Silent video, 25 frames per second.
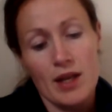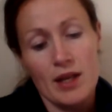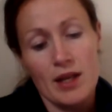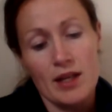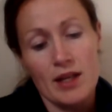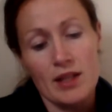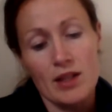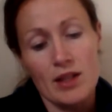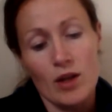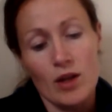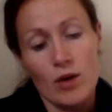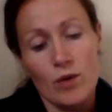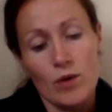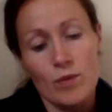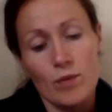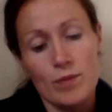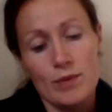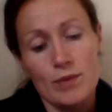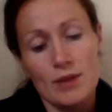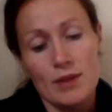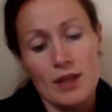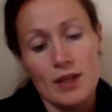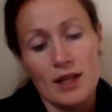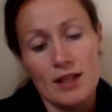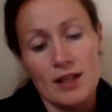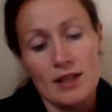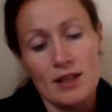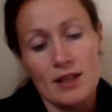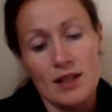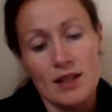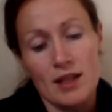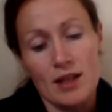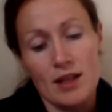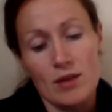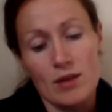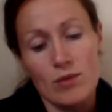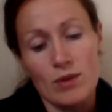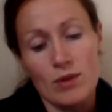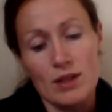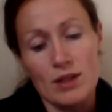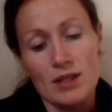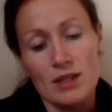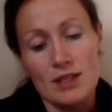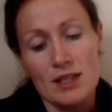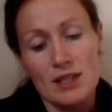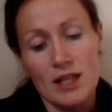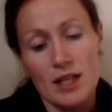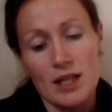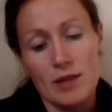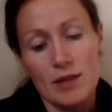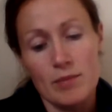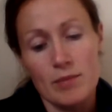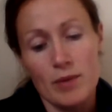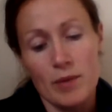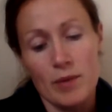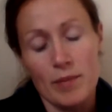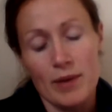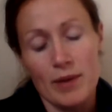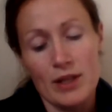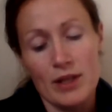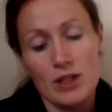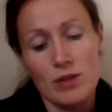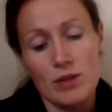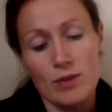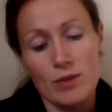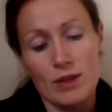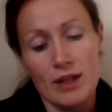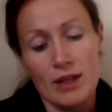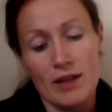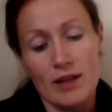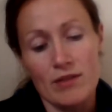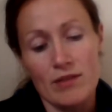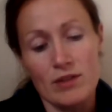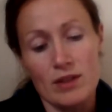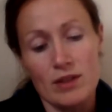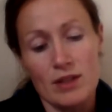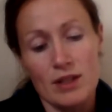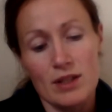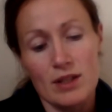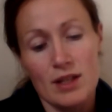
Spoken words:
in the hope that they will attain perpetual heaven,